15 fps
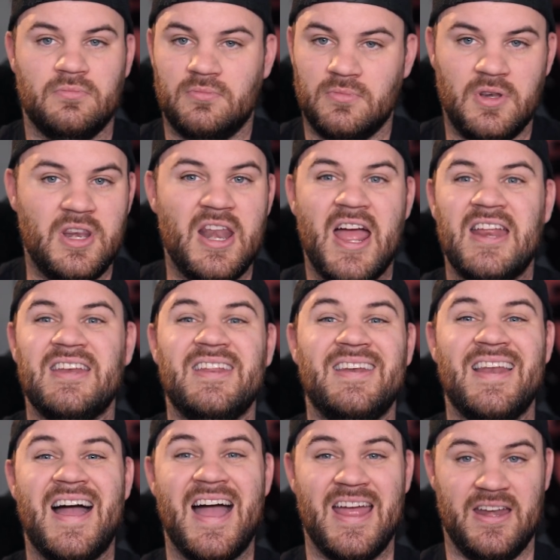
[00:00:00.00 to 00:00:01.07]

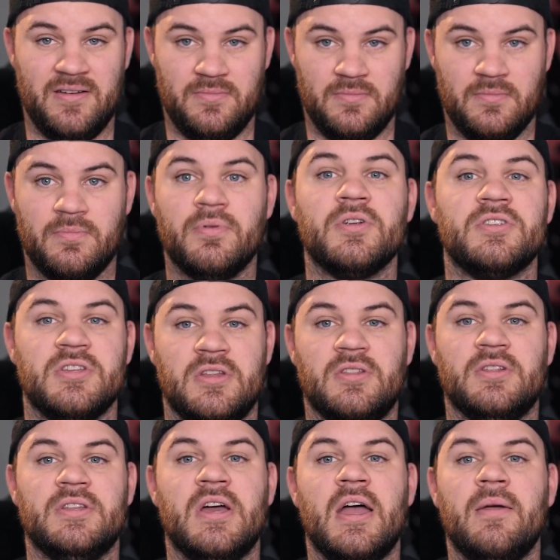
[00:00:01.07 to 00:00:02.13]
99% of
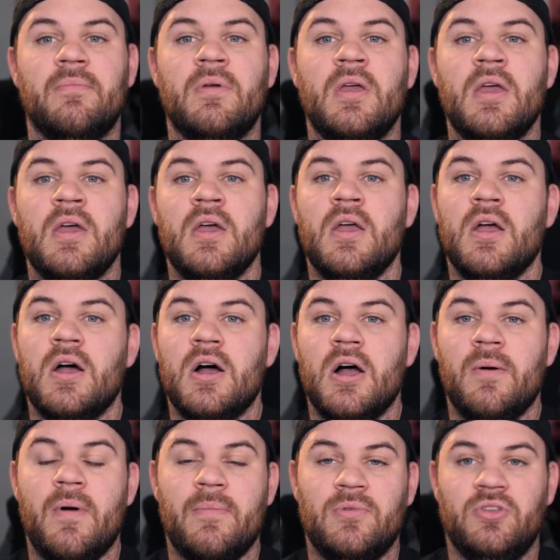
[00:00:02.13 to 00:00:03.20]
the time.
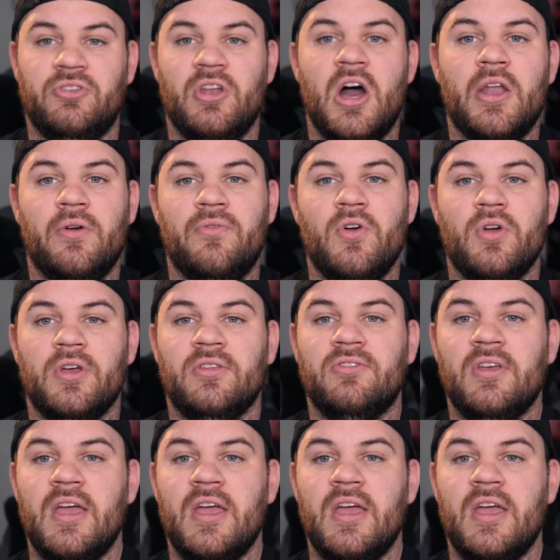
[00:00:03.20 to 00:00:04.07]
I'm using autofocus